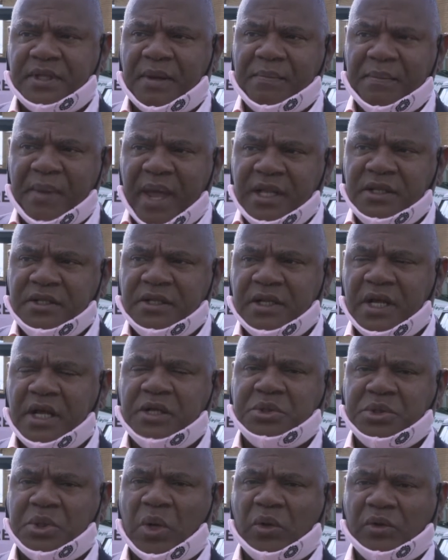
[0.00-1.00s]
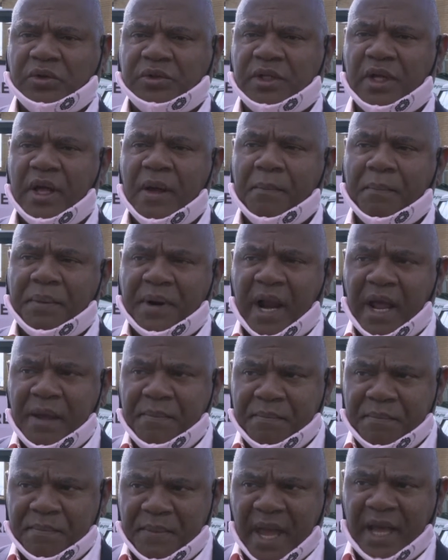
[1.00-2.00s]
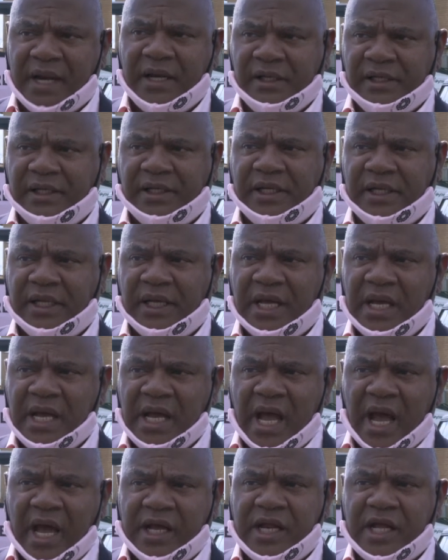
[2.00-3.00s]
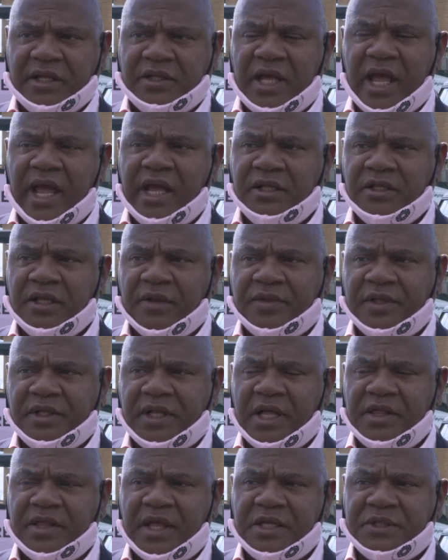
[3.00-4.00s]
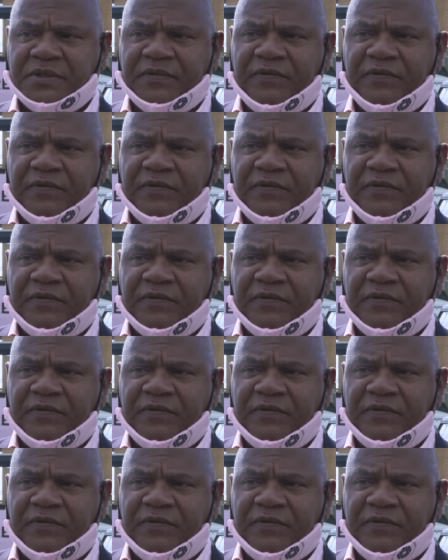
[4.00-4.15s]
the men assault primarily. And at the end of the day, there's